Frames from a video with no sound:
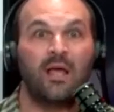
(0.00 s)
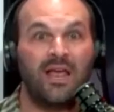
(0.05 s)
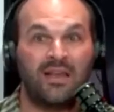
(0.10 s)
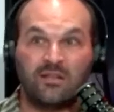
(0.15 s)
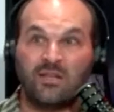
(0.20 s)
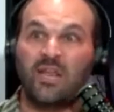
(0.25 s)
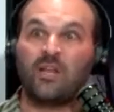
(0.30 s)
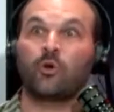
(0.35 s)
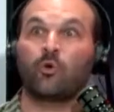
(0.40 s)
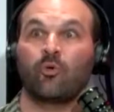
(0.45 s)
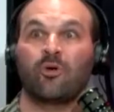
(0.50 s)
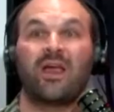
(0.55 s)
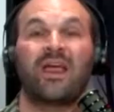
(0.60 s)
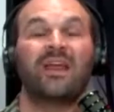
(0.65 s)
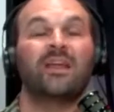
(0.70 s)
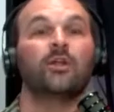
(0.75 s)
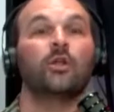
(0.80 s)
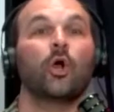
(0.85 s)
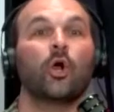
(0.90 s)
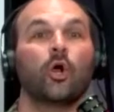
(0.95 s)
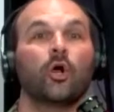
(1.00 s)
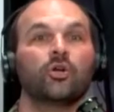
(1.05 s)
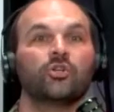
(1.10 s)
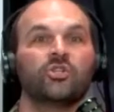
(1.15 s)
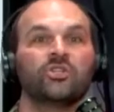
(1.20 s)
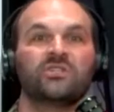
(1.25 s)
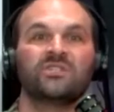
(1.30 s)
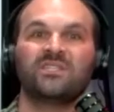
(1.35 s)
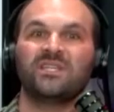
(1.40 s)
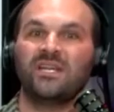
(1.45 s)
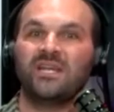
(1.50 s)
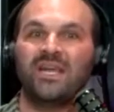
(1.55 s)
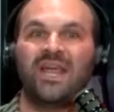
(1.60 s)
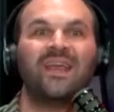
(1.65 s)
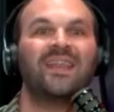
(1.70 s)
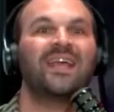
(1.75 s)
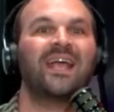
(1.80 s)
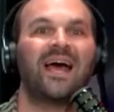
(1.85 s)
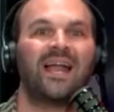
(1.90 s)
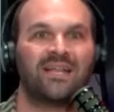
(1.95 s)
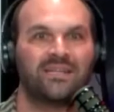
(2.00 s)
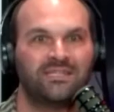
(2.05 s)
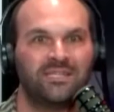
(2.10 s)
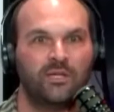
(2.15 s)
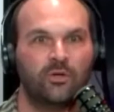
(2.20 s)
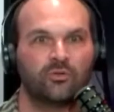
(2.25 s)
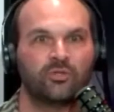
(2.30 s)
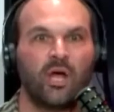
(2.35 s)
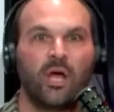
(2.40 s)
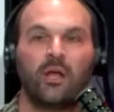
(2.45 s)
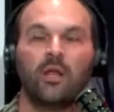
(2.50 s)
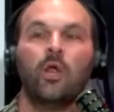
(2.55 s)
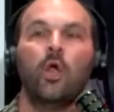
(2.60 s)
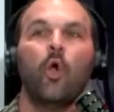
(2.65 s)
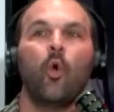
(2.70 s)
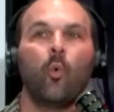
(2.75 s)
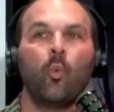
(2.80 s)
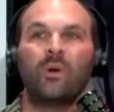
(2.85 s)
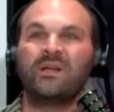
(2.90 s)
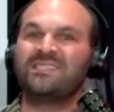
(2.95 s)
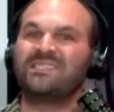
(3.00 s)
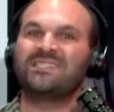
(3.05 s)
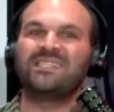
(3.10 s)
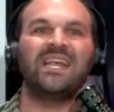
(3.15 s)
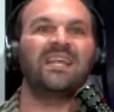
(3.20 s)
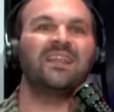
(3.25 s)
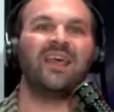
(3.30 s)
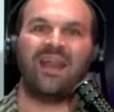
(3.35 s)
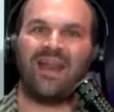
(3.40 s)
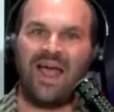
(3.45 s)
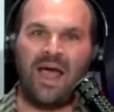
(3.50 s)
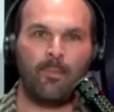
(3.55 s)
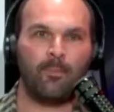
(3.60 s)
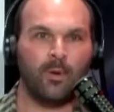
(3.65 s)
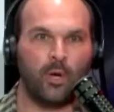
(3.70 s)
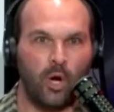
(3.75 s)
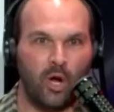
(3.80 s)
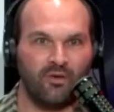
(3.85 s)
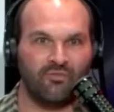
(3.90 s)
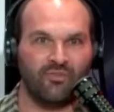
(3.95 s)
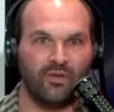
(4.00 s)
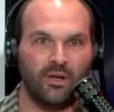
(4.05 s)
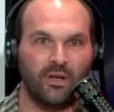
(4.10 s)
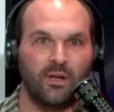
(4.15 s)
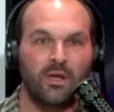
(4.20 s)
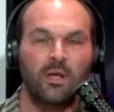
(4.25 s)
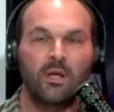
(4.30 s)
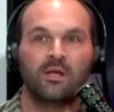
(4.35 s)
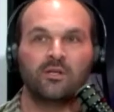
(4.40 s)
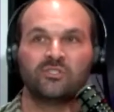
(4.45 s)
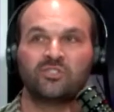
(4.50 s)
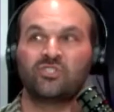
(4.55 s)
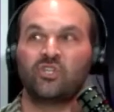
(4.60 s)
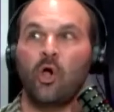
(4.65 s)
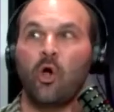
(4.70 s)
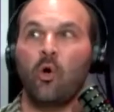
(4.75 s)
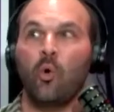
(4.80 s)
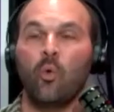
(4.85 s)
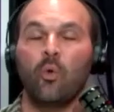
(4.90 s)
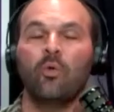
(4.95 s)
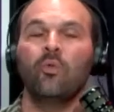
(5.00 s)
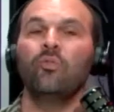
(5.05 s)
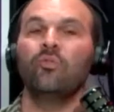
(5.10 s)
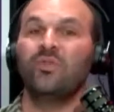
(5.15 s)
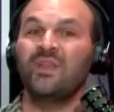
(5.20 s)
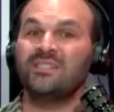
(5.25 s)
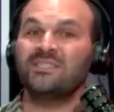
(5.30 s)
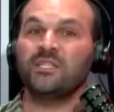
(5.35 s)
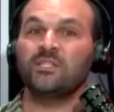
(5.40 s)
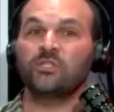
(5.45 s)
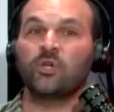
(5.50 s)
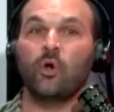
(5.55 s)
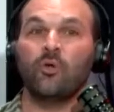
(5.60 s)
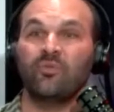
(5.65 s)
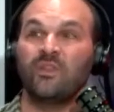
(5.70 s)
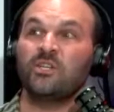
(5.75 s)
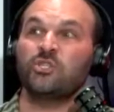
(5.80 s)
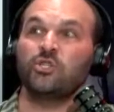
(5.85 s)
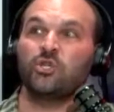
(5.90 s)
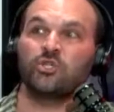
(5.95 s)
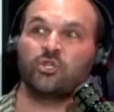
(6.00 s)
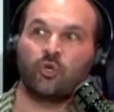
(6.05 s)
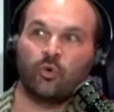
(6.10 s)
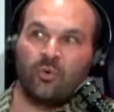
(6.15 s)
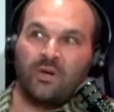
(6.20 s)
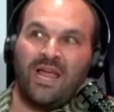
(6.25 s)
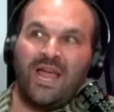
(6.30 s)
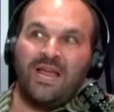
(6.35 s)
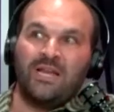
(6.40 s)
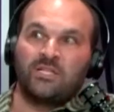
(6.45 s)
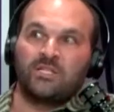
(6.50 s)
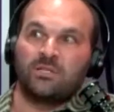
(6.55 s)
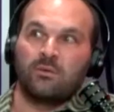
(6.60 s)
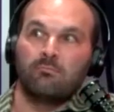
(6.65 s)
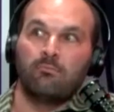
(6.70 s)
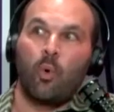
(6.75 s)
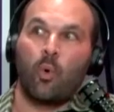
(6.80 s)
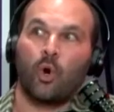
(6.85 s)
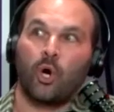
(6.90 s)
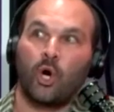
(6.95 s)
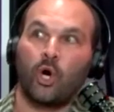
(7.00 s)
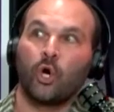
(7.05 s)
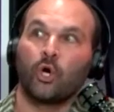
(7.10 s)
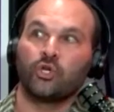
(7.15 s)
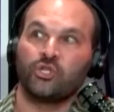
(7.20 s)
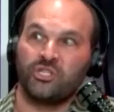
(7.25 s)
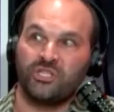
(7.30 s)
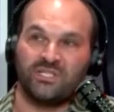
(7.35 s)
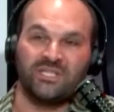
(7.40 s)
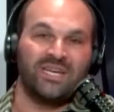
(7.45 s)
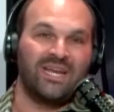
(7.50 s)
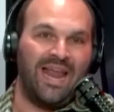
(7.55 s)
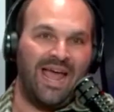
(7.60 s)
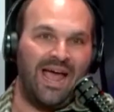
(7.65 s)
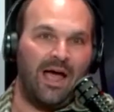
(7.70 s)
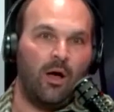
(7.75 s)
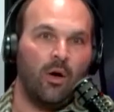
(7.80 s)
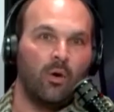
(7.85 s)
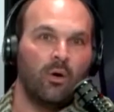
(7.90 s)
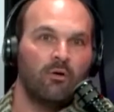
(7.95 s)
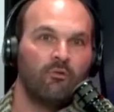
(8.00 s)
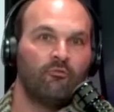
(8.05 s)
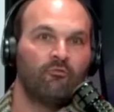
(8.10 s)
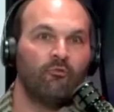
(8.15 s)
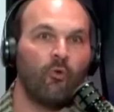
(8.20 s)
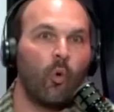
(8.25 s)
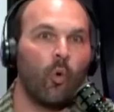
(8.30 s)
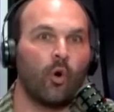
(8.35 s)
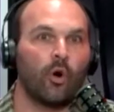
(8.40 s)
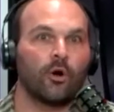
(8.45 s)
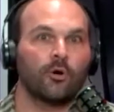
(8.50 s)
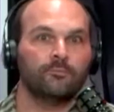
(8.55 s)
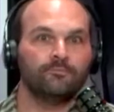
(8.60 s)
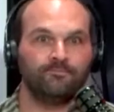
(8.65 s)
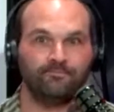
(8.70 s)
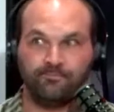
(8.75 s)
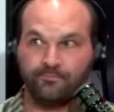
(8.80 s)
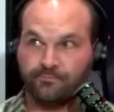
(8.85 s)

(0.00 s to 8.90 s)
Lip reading: it created urgency, and they got a deal done. We see that happen often. So this just creates more urgency now for